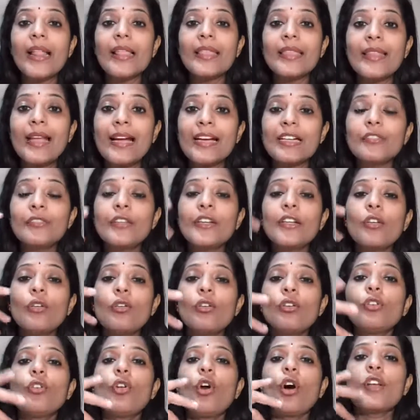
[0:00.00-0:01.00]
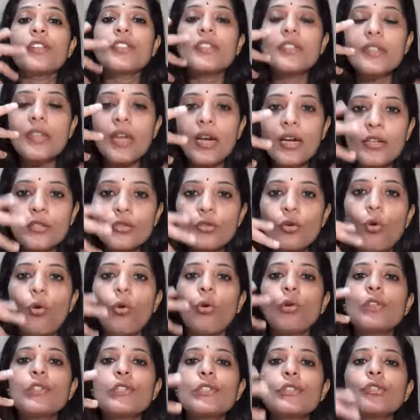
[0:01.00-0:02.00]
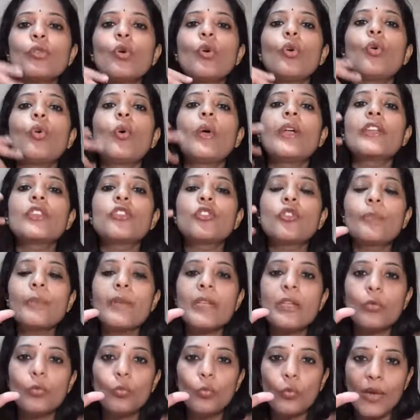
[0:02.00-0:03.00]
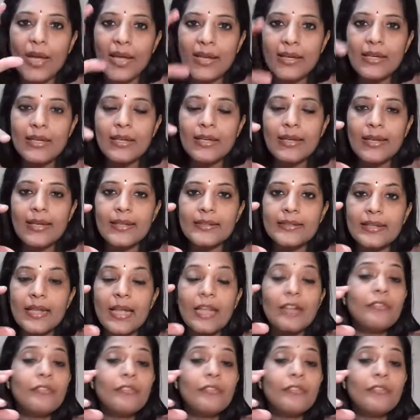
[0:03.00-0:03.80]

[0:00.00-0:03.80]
That way your nausea is also going to be very less.